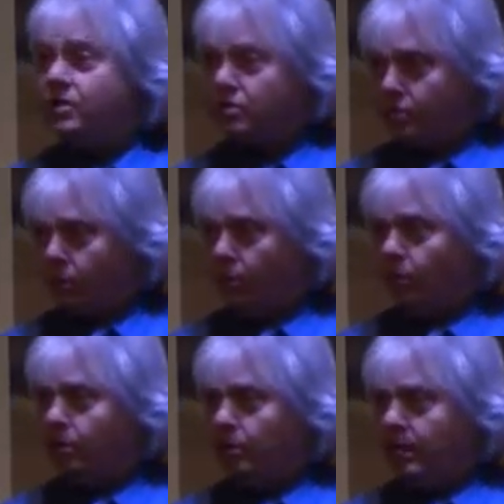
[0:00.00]

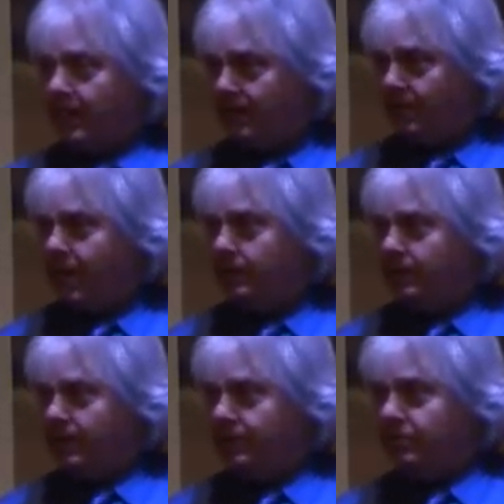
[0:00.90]
soul in my
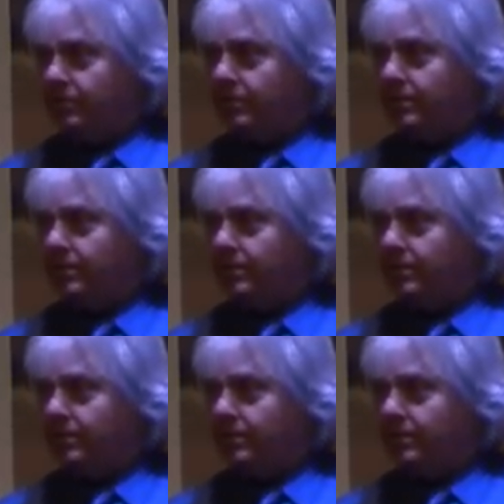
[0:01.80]
belief.